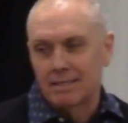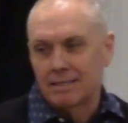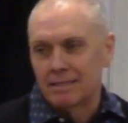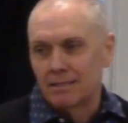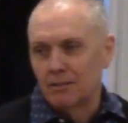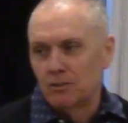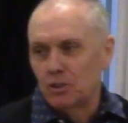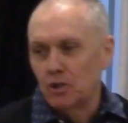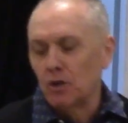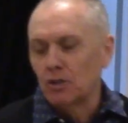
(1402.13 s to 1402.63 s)

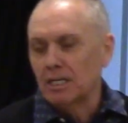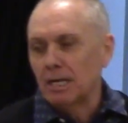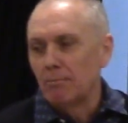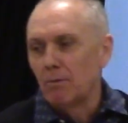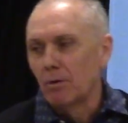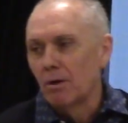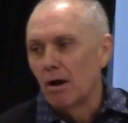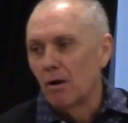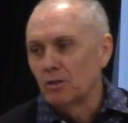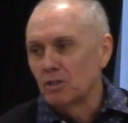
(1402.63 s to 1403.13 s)
the church I'm
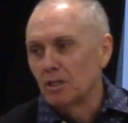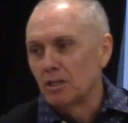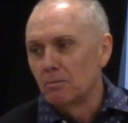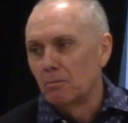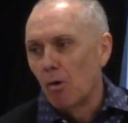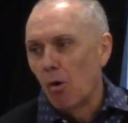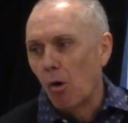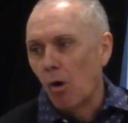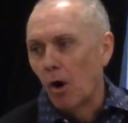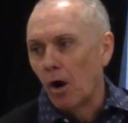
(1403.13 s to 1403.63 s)
going to go to
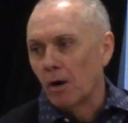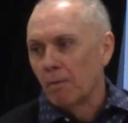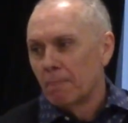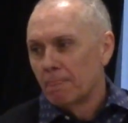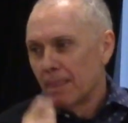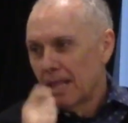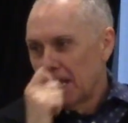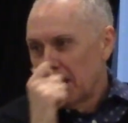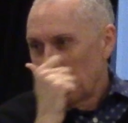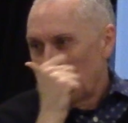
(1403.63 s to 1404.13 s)
tomorrow,
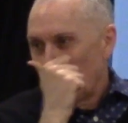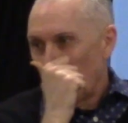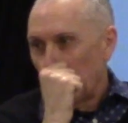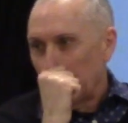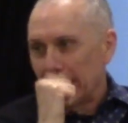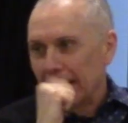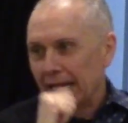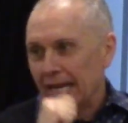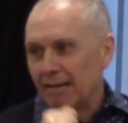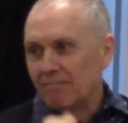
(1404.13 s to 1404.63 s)

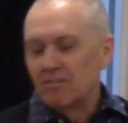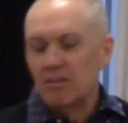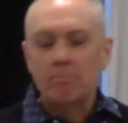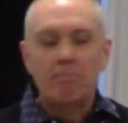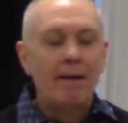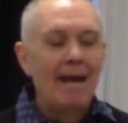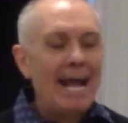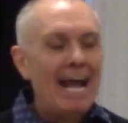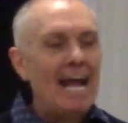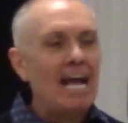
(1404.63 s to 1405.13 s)
if the
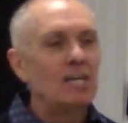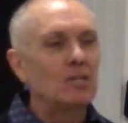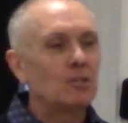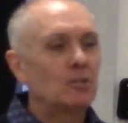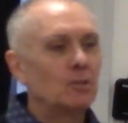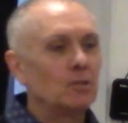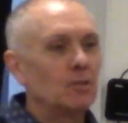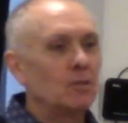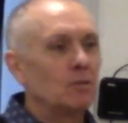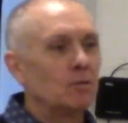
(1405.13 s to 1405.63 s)

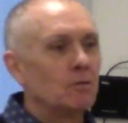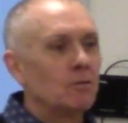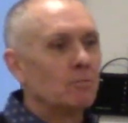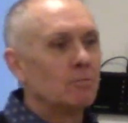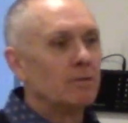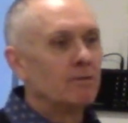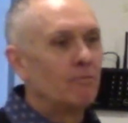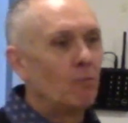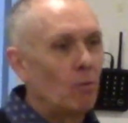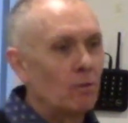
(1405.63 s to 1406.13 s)
pastor,
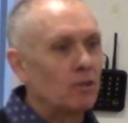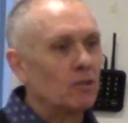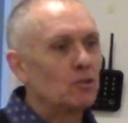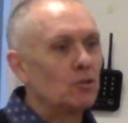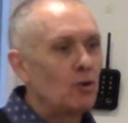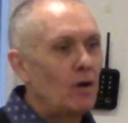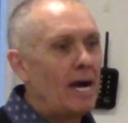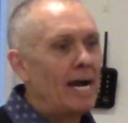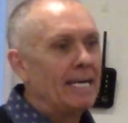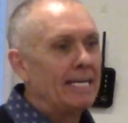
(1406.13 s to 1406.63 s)
before the
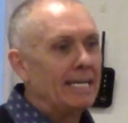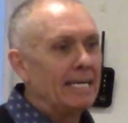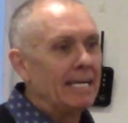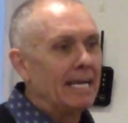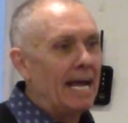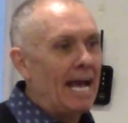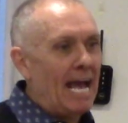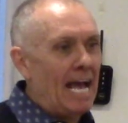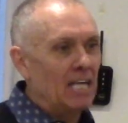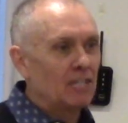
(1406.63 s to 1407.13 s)

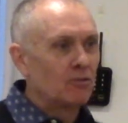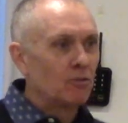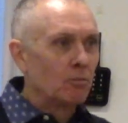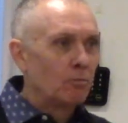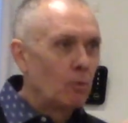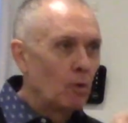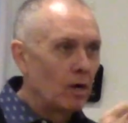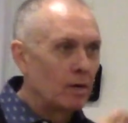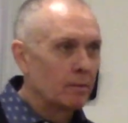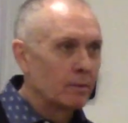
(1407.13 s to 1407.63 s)
training, asks for
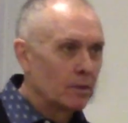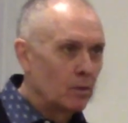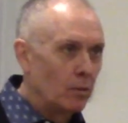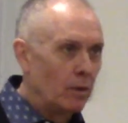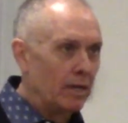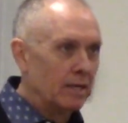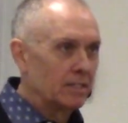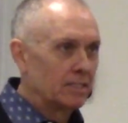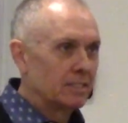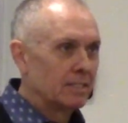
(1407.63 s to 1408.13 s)
prayer
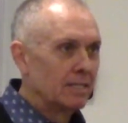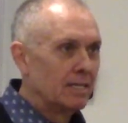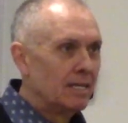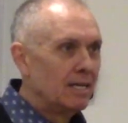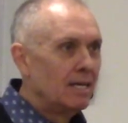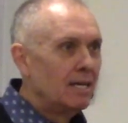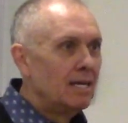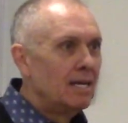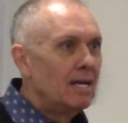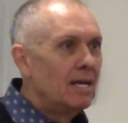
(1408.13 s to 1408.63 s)
requests,
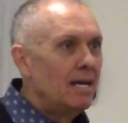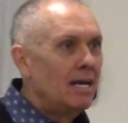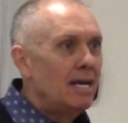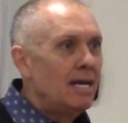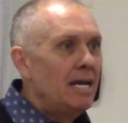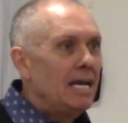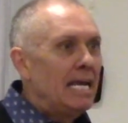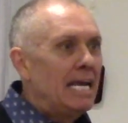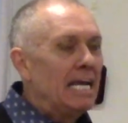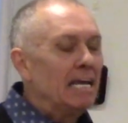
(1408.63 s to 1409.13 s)

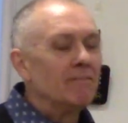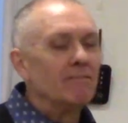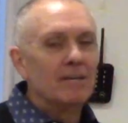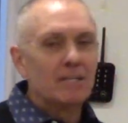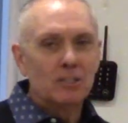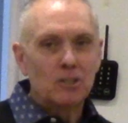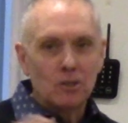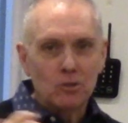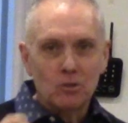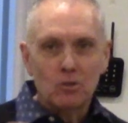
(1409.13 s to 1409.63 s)
if
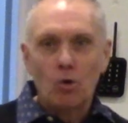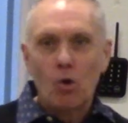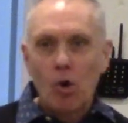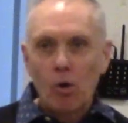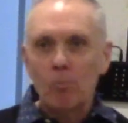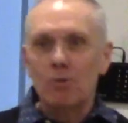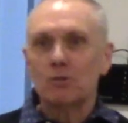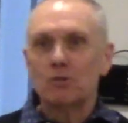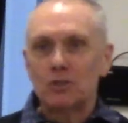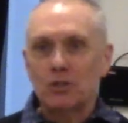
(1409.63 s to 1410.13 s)
it's a
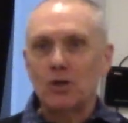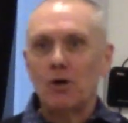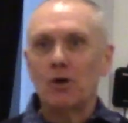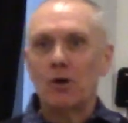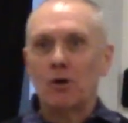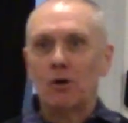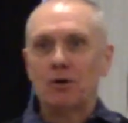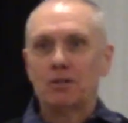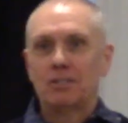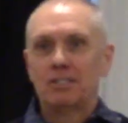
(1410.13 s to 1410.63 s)
normal
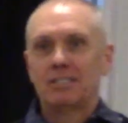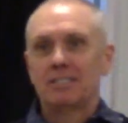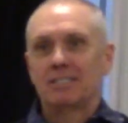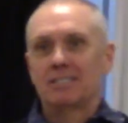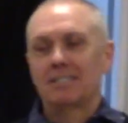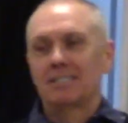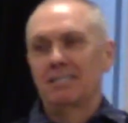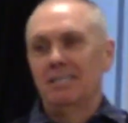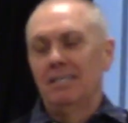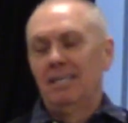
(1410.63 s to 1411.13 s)
church,
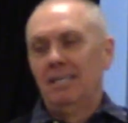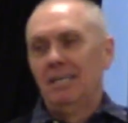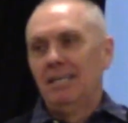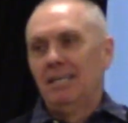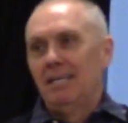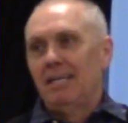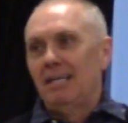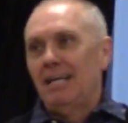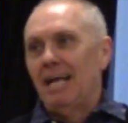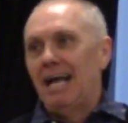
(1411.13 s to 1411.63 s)

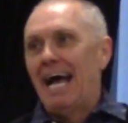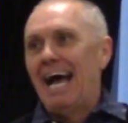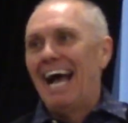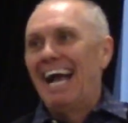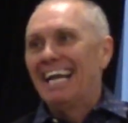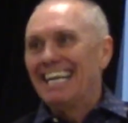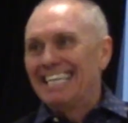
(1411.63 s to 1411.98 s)
I